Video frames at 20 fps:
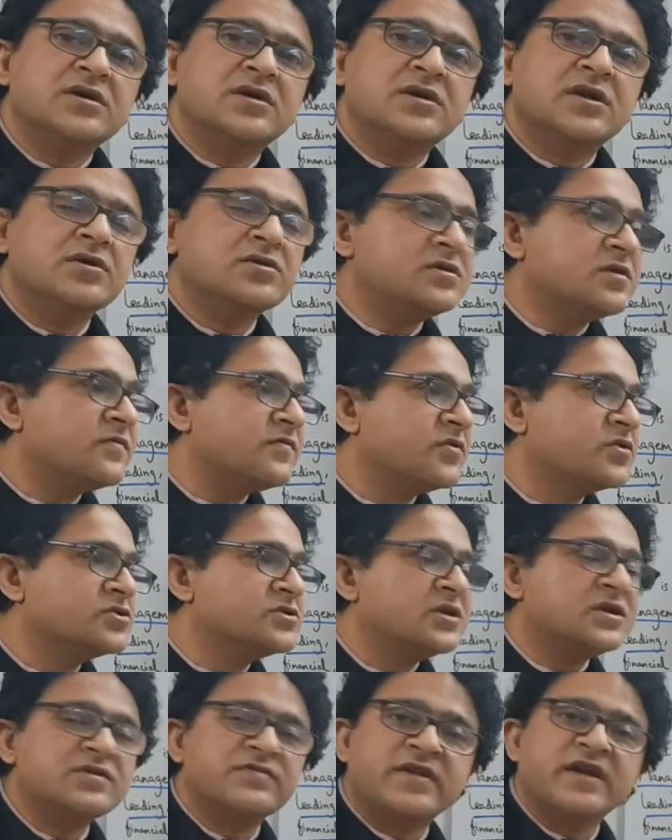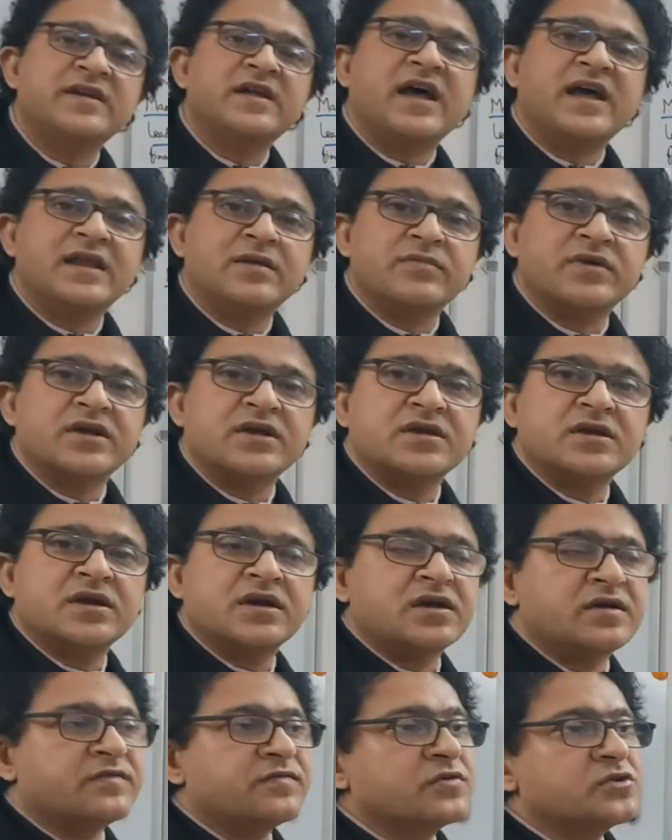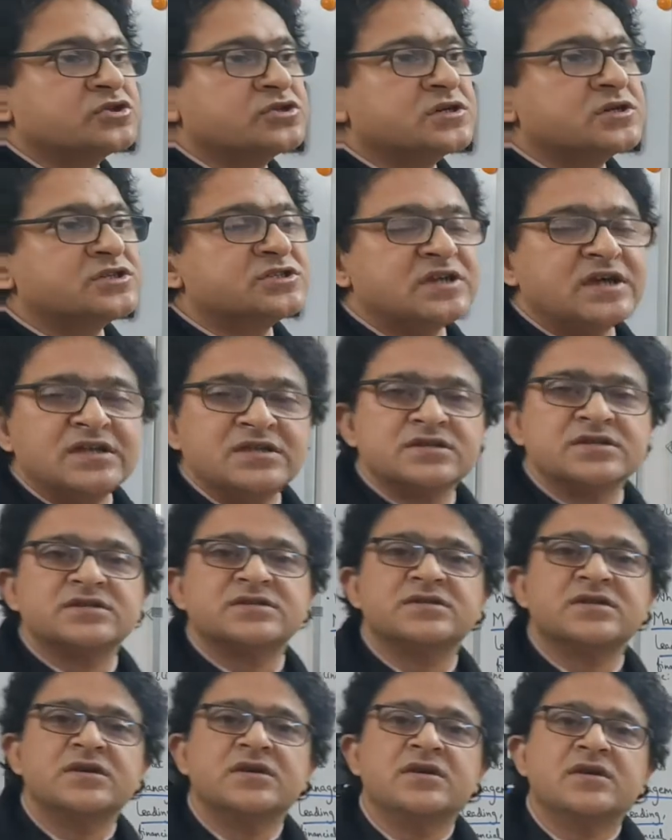Now the future is very dynamic, future changes.